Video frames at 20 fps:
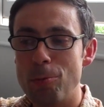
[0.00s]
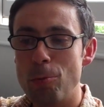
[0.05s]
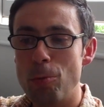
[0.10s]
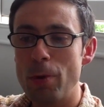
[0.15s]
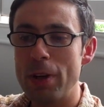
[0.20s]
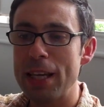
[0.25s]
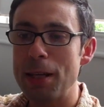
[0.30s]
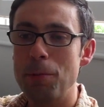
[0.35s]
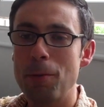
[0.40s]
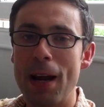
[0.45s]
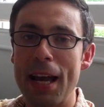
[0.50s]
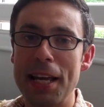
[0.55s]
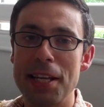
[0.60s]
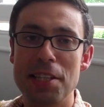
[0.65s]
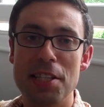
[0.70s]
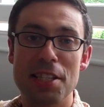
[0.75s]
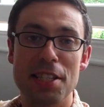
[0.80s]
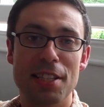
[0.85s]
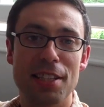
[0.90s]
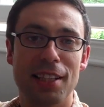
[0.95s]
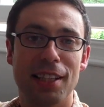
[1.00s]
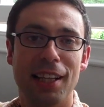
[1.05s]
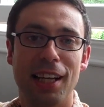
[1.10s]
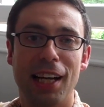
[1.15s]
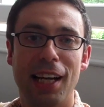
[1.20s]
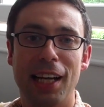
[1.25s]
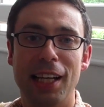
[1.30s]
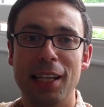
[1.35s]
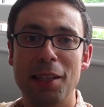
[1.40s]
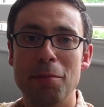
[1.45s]
we waste
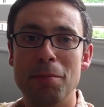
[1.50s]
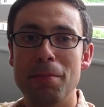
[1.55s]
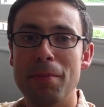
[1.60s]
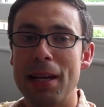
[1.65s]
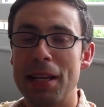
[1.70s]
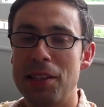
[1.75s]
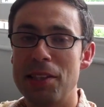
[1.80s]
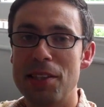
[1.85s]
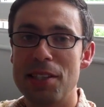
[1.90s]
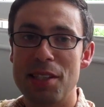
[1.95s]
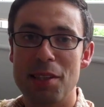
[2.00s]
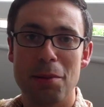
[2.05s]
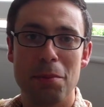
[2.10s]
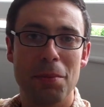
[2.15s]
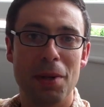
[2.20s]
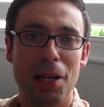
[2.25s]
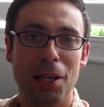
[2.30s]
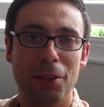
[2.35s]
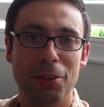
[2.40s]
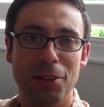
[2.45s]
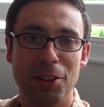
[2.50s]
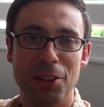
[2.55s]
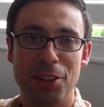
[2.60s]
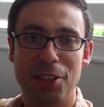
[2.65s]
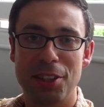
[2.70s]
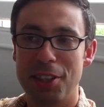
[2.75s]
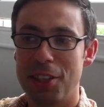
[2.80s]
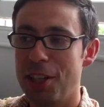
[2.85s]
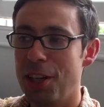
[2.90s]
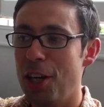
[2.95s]
an immense
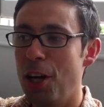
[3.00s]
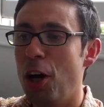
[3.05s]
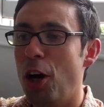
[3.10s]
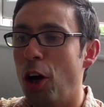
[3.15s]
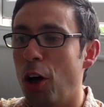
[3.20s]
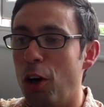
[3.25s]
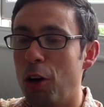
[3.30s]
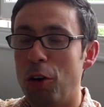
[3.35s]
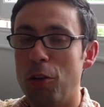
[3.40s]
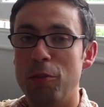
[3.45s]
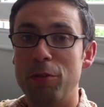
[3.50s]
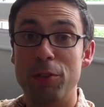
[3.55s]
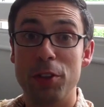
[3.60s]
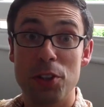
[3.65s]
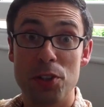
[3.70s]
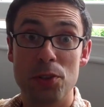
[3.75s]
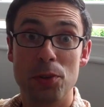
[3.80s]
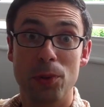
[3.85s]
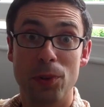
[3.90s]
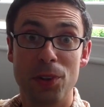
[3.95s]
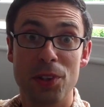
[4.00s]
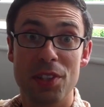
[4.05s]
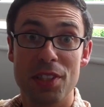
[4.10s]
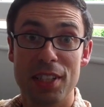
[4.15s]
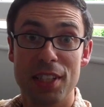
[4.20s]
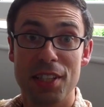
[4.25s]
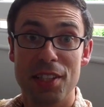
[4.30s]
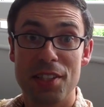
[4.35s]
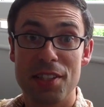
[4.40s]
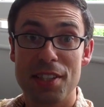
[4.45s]
amount of
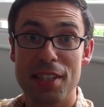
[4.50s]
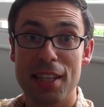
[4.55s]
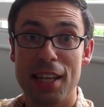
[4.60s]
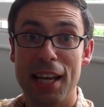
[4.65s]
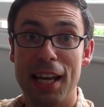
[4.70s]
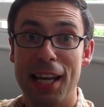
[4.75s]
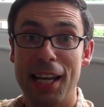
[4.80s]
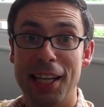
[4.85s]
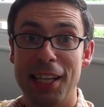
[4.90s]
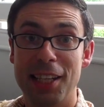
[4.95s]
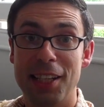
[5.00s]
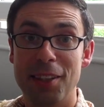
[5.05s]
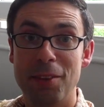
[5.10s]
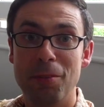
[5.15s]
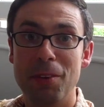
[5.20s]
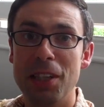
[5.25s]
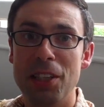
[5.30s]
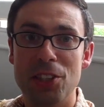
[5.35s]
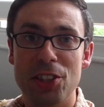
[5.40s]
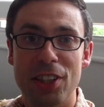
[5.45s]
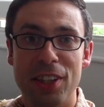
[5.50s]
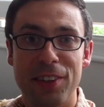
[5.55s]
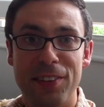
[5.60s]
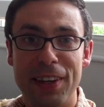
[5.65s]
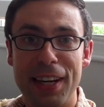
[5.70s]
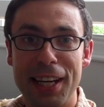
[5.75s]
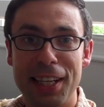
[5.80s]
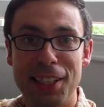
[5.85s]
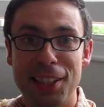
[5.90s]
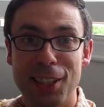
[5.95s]
resources, and we
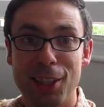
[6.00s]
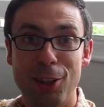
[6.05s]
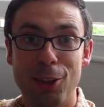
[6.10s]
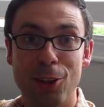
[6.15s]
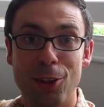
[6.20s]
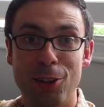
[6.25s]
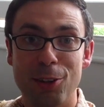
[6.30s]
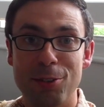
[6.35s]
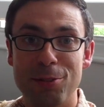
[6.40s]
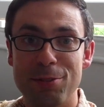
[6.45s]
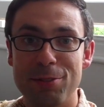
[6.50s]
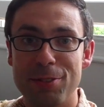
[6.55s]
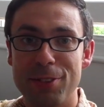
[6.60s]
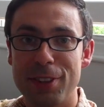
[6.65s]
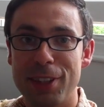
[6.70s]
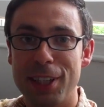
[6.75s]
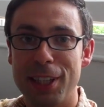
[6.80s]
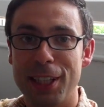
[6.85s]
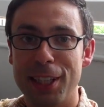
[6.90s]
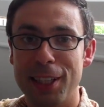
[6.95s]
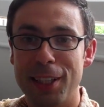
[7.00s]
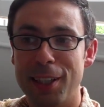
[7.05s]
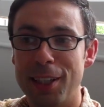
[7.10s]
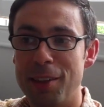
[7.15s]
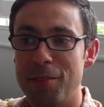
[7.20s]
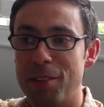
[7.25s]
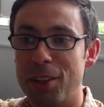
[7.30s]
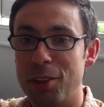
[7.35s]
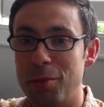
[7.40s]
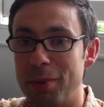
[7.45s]
generate a lot of
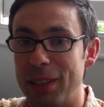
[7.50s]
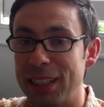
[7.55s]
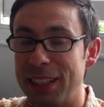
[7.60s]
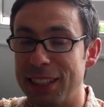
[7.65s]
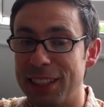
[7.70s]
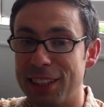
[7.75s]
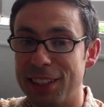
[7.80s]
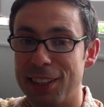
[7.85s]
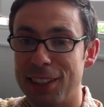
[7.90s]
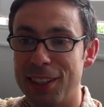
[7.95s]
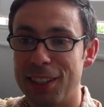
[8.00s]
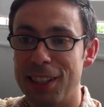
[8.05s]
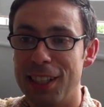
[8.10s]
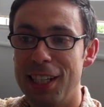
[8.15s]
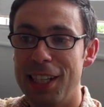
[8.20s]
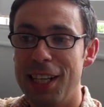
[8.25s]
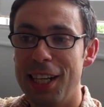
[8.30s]
environmental